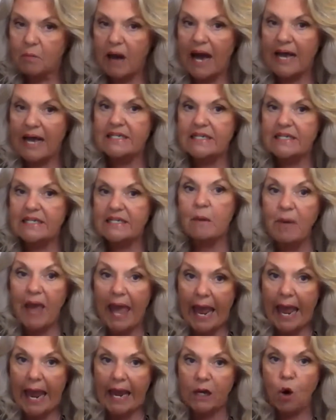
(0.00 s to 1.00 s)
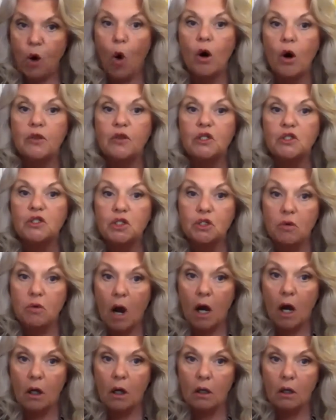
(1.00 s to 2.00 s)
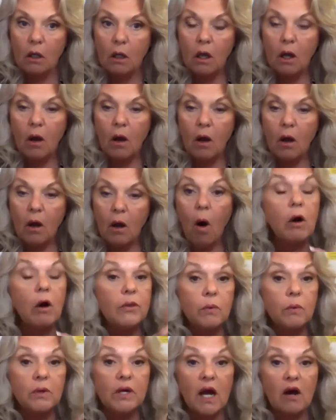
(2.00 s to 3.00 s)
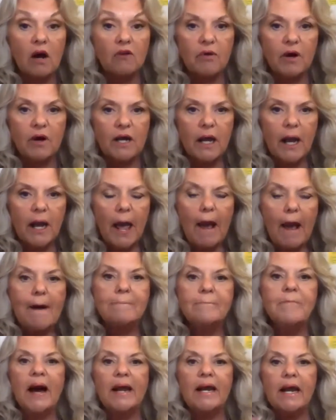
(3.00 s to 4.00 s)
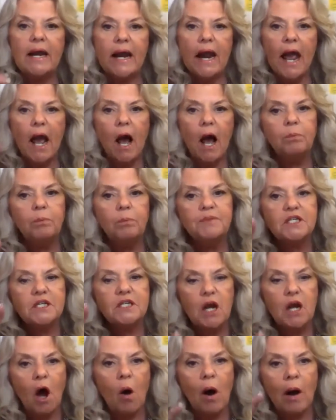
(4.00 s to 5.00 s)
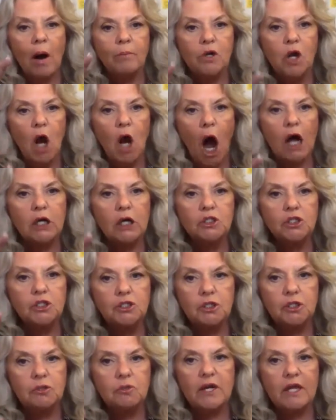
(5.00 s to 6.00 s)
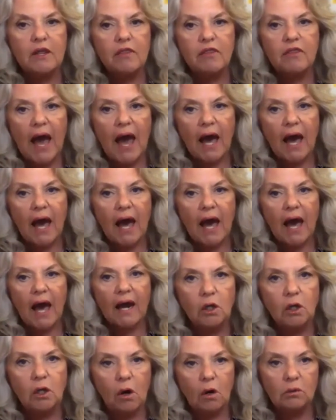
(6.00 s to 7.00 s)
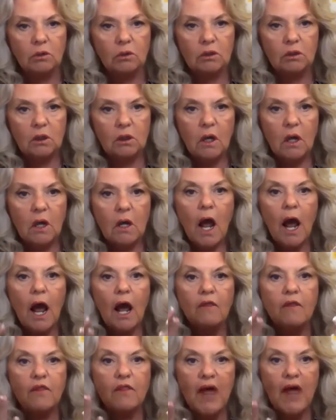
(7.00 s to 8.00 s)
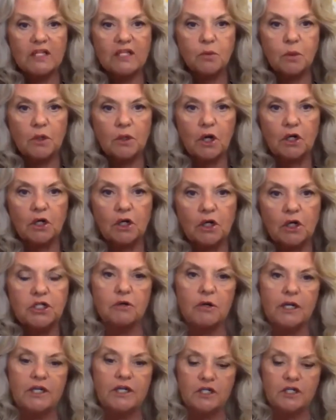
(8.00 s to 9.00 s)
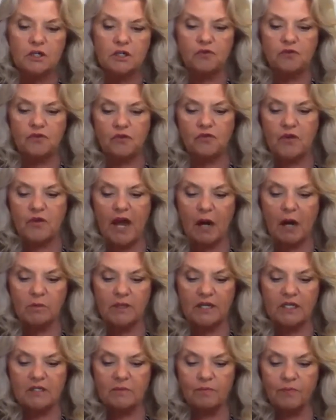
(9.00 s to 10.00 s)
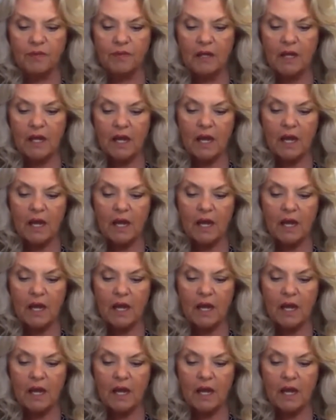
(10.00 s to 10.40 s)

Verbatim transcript: minimize the pain or the struggle or the recovery. But it helps to know I'm not doing that alone. And that's what our stories do for families.